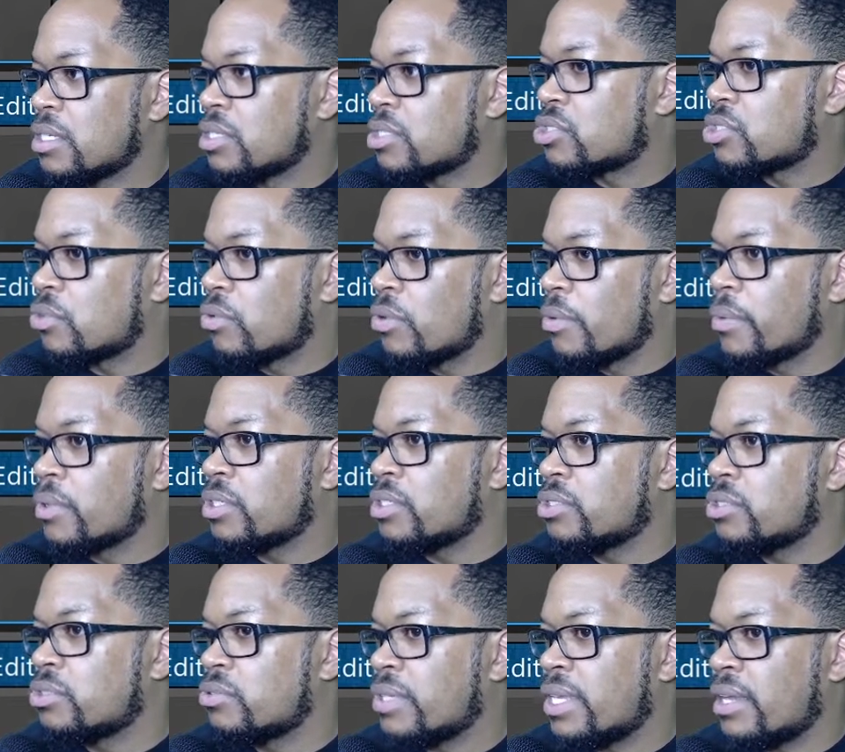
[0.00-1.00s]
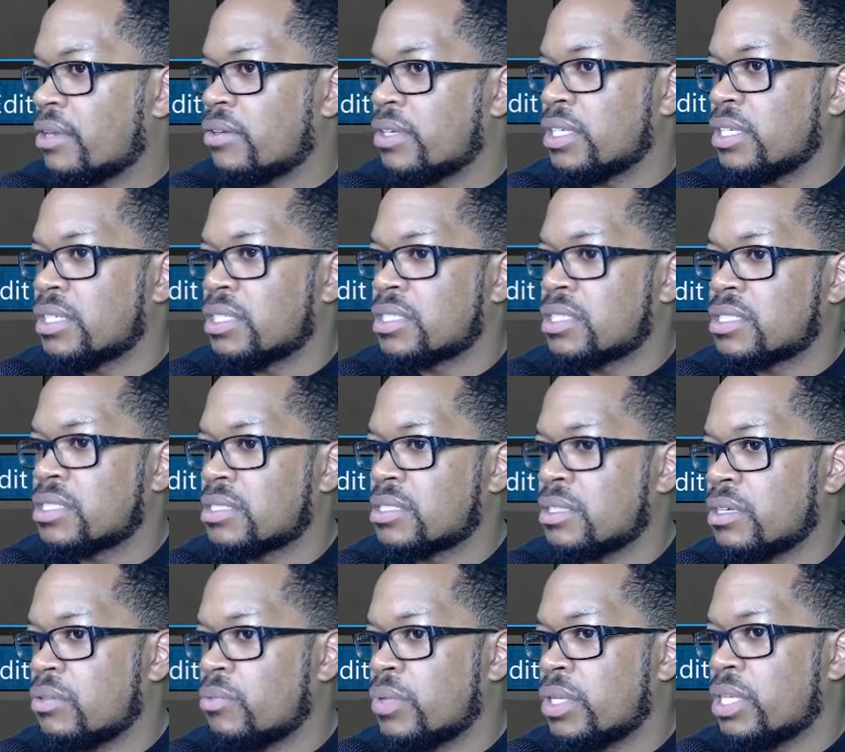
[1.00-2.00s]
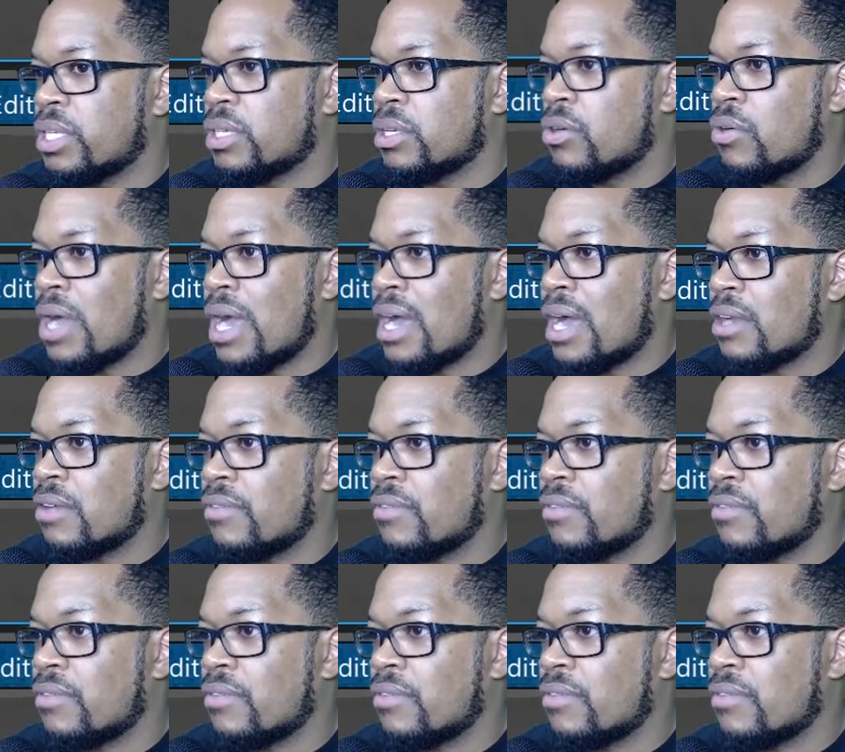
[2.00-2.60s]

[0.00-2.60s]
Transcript: So what we're going to do now is we can go out